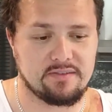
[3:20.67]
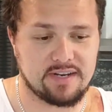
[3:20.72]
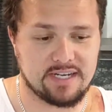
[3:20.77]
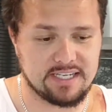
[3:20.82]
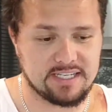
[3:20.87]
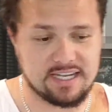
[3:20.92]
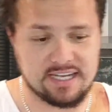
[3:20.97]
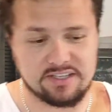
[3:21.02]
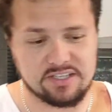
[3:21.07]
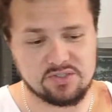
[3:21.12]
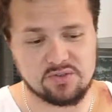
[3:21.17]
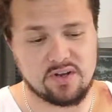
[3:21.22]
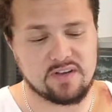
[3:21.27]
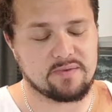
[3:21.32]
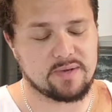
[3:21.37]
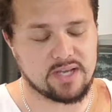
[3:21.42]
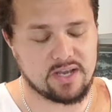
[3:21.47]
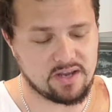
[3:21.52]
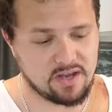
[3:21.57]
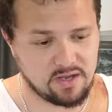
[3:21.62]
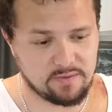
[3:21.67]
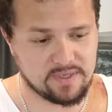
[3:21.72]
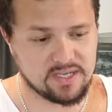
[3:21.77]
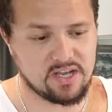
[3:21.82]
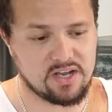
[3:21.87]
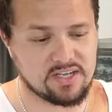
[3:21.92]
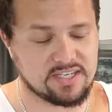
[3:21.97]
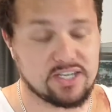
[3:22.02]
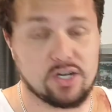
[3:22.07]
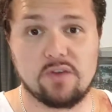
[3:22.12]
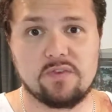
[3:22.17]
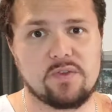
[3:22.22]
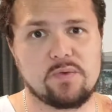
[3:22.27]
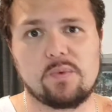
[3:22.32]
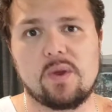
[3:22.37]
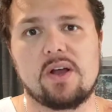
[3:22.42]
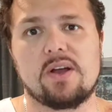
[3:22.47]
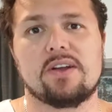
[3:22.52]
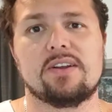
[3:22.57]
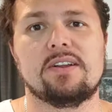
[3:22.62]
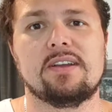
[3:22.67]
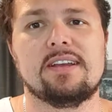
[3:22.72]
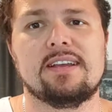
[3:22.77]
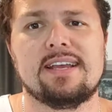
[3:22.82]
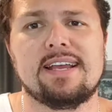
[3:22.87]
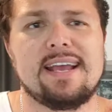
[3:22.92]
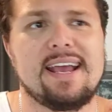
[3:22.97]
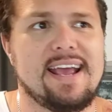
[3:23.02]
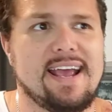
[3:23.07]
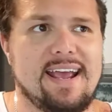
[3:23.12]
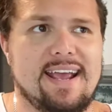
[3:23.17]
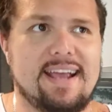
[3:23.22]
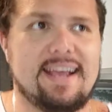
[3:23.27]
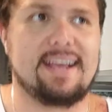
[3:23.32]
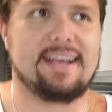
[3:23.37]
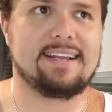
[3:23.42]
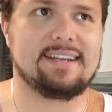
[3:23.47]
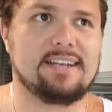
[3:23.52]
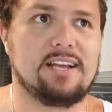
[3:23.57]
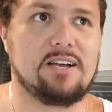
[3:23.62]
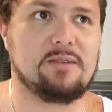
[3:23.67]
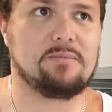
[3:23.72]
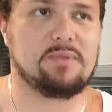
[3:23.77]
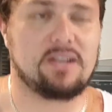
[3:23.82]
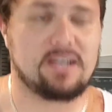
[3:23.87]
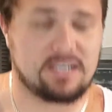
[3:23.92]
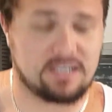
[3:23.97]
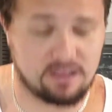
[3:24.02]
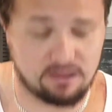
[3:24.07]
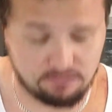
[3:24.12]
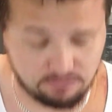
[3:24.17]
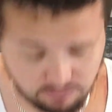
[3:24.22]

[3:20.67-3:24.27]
running down the driveway going, oh my God, get off the road. And I'm like,